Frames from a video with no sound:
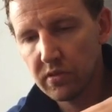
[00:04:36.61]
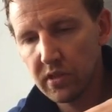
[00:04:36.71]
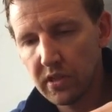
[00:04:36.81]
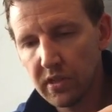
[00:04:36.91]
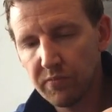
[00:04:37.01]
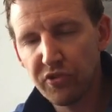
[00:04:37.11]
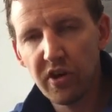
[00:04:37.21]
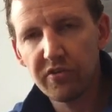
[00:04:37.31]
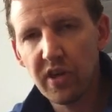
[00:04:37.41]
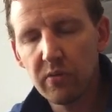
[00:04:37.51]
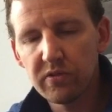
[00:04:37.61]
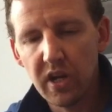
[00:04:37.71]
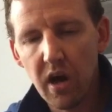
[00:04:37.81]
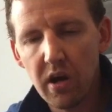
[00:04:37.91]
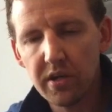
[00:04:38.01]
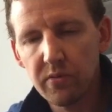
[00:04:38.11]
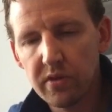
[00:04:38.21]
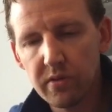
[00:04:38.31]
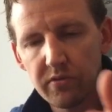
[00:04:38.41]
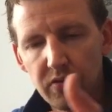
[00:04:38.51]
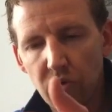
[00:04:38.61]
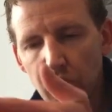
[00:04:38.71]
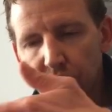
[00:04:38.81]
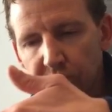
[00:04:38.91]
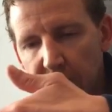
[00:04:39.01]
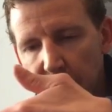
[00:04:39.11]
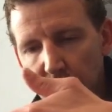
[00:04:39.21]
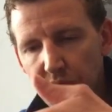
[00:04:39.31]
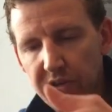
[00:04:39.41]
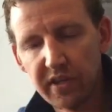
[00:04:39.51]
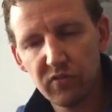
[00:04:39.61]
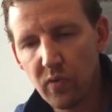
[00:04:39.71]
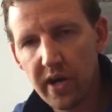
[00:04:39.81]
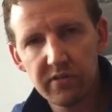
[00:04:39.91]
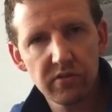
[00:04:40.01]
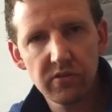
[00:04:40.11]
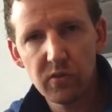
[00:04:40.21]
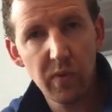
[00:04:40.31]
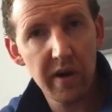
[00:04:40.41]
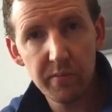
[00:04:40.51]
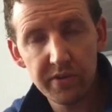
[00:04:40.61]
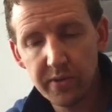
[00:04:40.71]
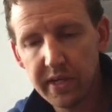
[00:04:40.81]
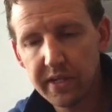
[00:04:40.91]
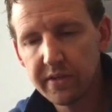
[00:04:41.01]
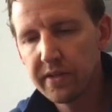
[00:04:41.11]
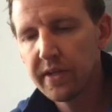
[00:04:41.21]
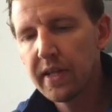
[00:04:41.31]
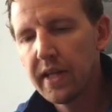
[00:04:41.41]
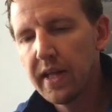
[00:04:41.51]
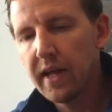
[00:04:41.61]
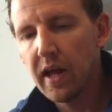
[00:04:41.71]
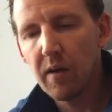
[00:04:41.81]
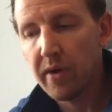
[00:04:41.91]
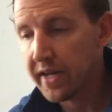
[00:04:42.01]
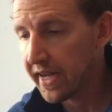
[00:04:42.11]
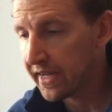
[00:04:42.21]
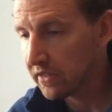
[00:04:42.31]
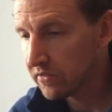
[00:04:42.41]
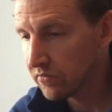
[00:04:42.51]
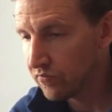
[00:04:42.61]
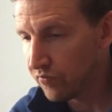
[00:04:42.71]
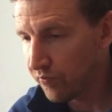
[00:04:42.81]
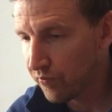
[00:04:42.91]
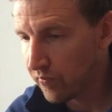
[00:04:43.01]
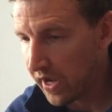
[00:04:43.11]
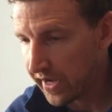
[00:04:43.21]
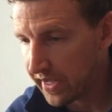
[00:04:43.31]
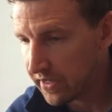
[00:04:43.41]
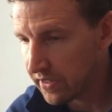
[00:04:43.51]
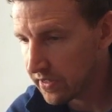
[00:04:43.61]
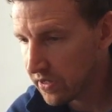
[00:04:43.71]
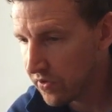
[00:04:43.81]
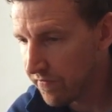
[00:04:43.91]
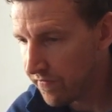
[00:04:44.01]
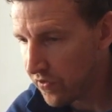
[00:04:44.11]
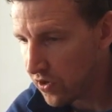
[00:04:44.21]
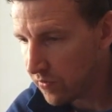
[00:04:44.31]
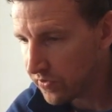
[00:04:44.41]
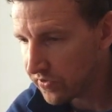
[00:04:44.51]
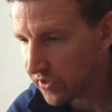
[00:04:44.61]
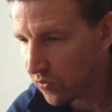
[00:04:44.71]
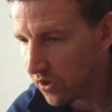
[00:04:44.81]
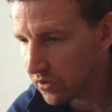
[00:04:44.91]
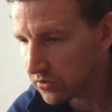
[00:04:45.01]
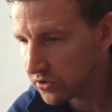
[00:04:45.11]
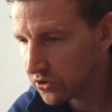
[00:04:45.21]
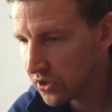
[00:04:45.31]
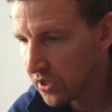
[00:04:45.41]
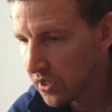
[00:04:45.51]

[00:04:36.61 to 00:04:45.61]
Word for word: the gyroscope was aligned, whether it was north, south, east, west, somewhere in between. Um, I can I can confirm that it was